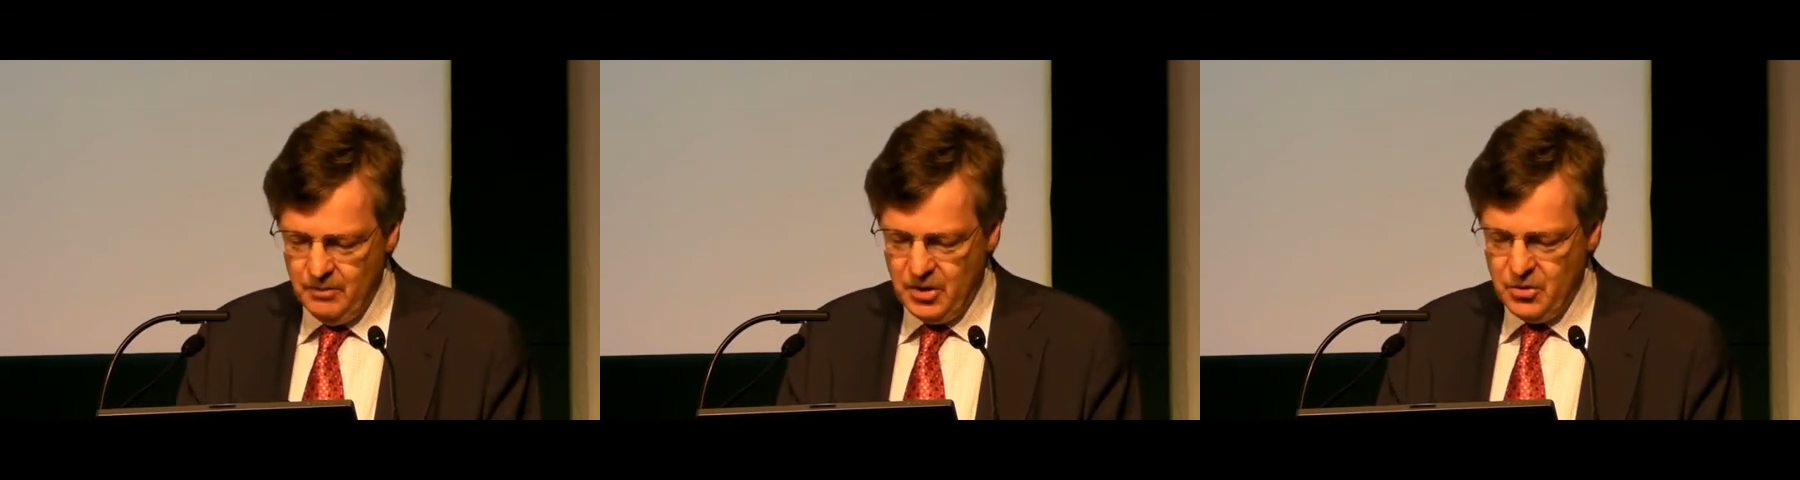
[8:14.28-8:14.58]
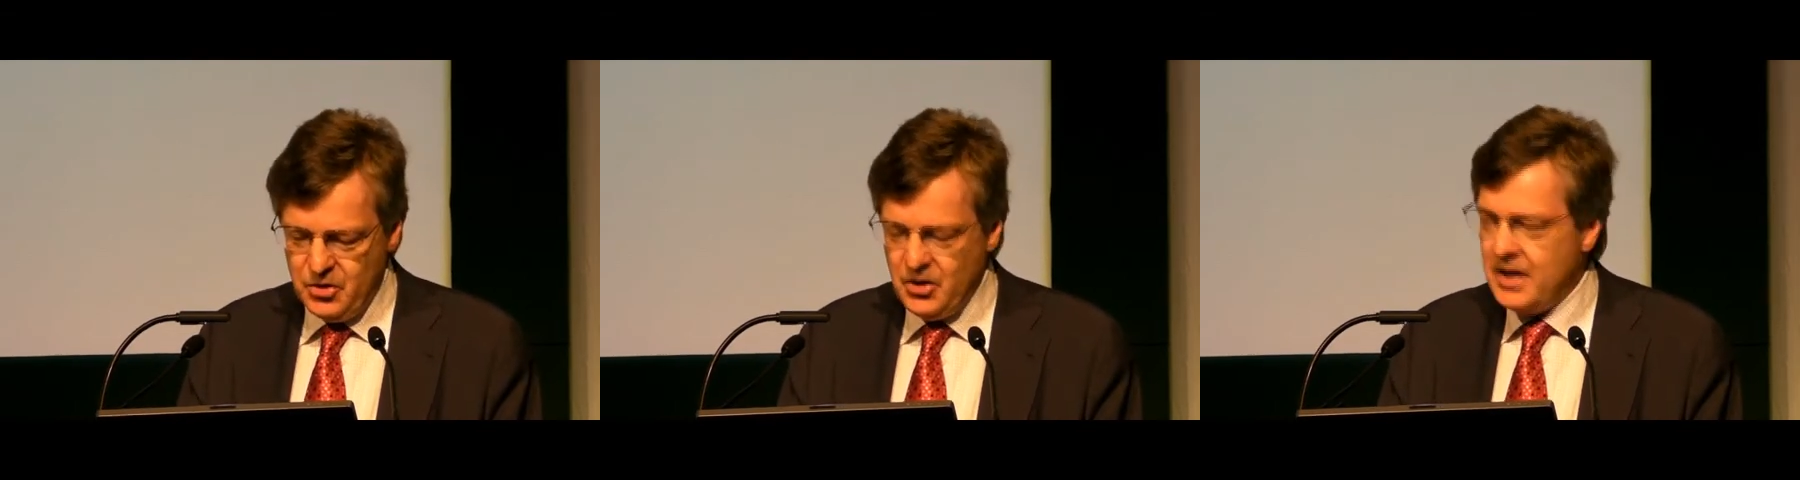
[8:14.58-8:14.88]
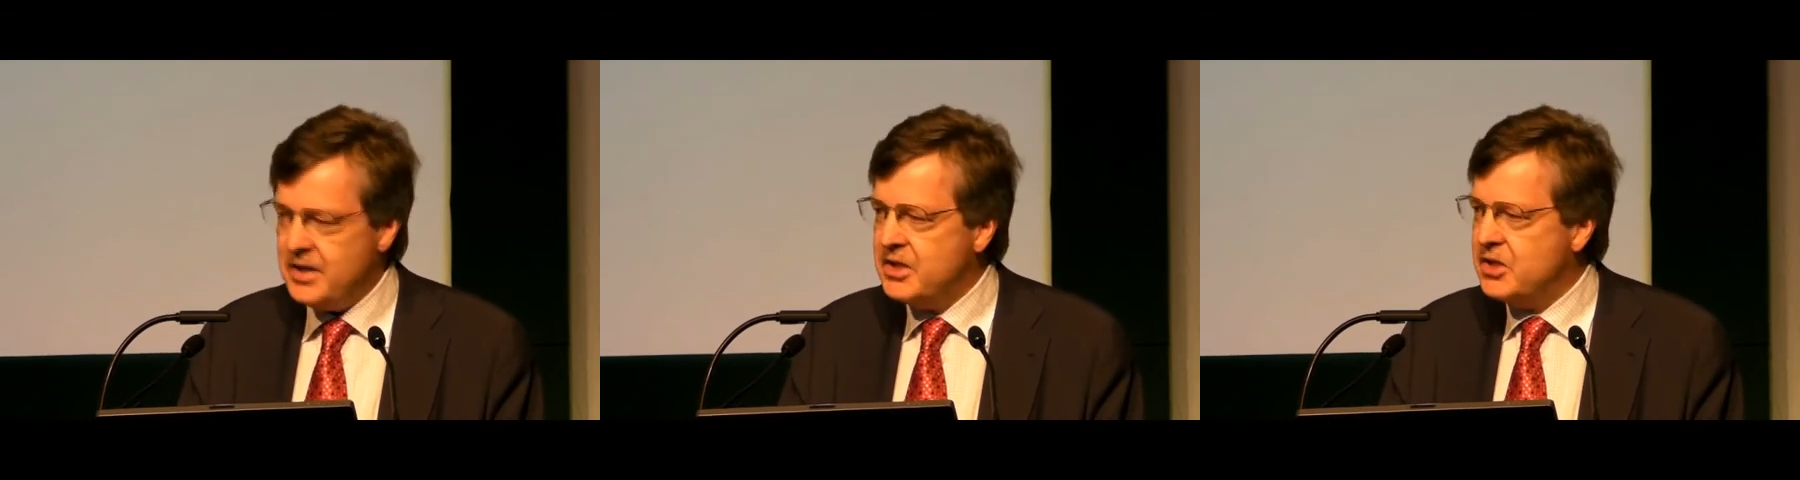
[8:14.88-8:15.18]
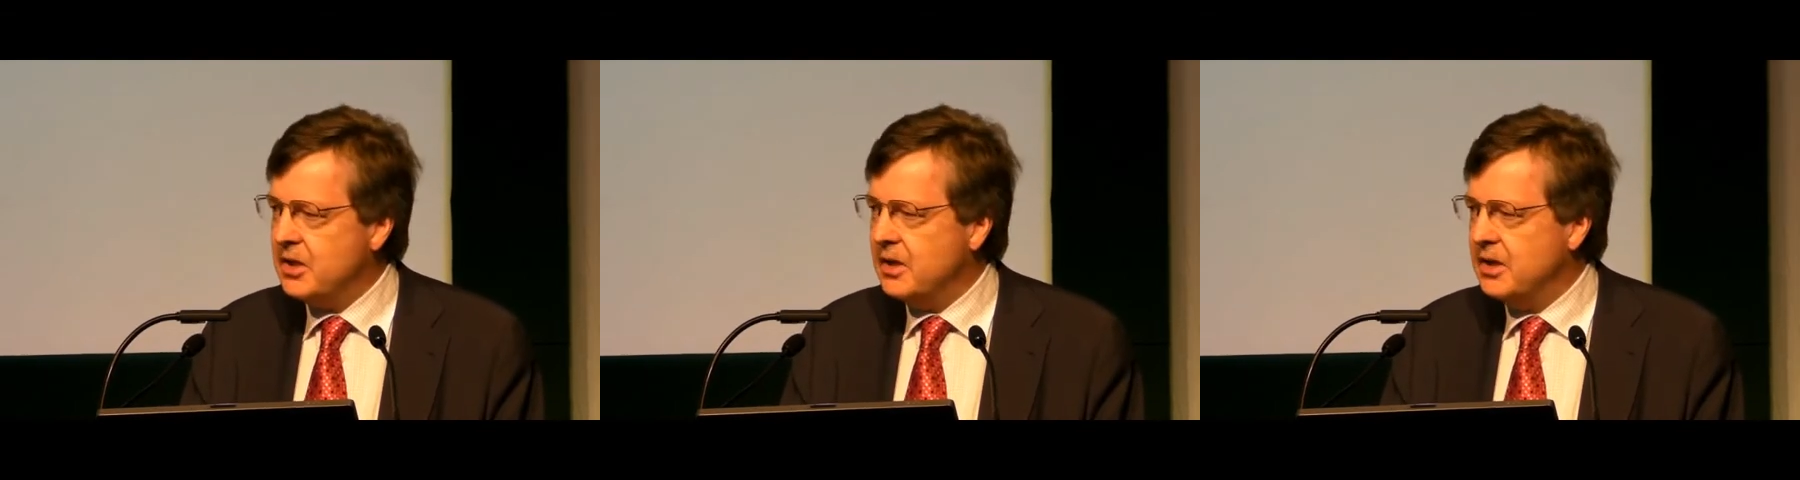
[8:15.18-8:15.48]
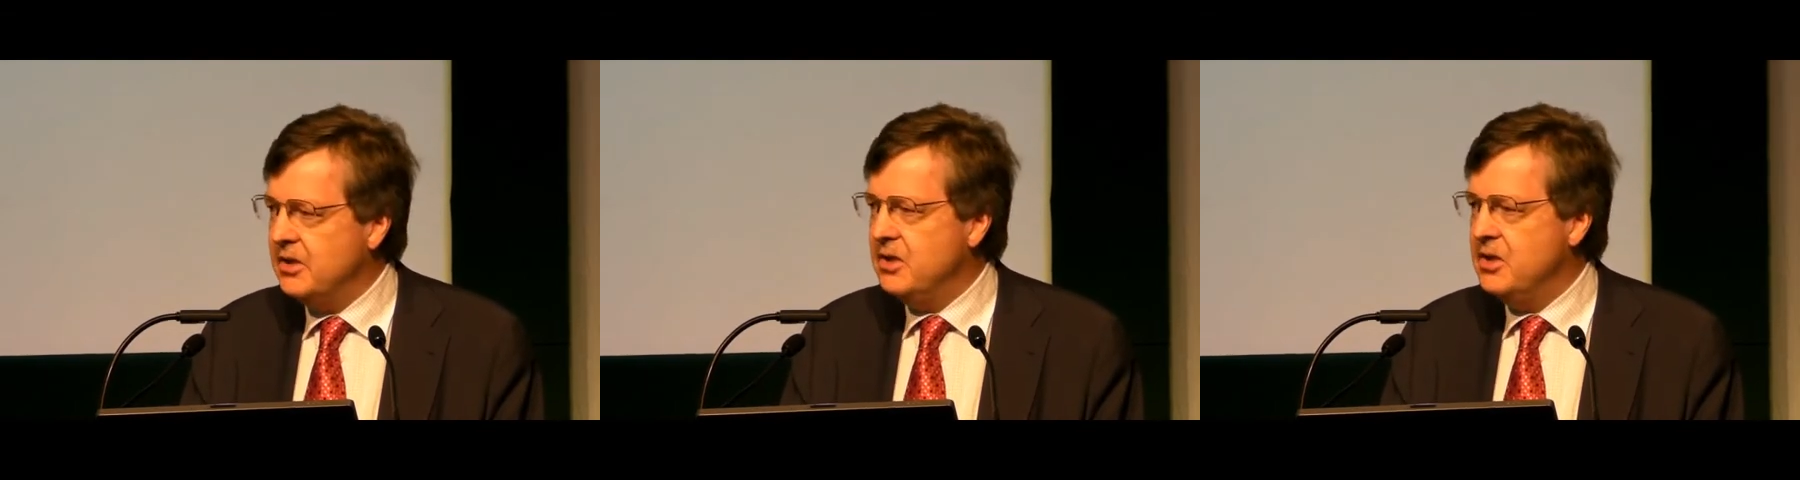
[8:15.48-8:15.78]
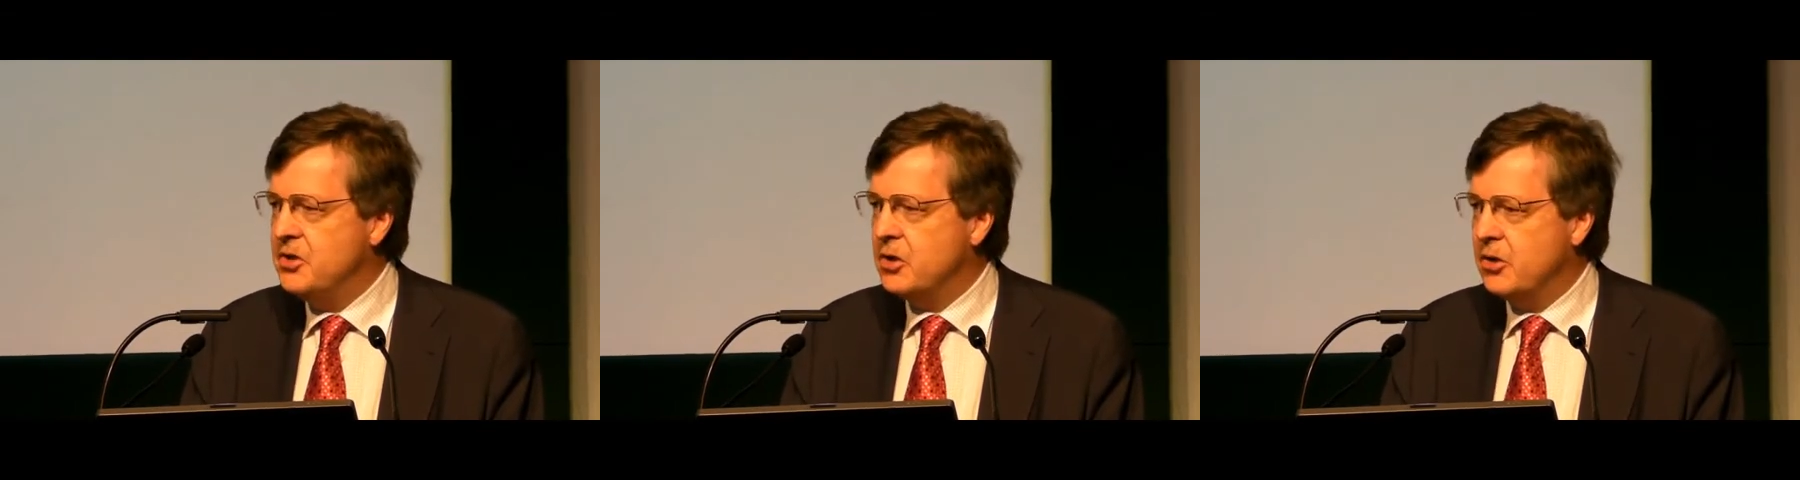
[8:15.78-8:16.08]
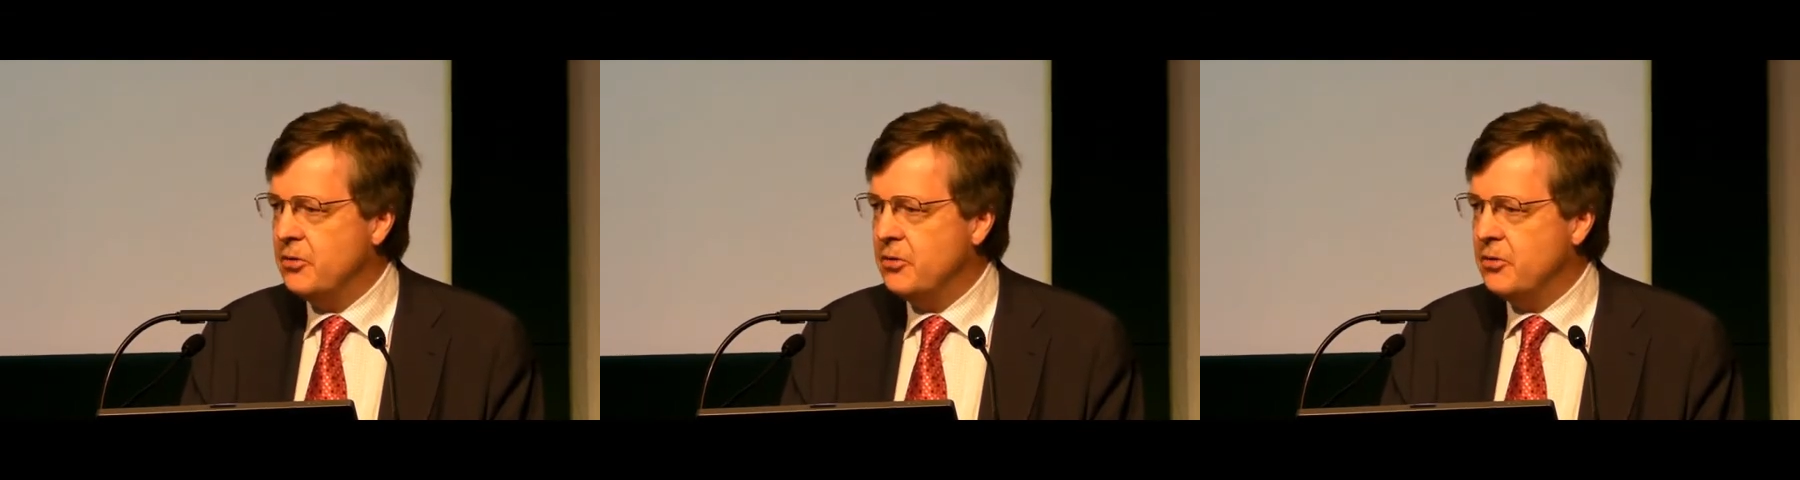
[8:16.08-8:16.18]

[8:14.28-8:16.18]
because that's key to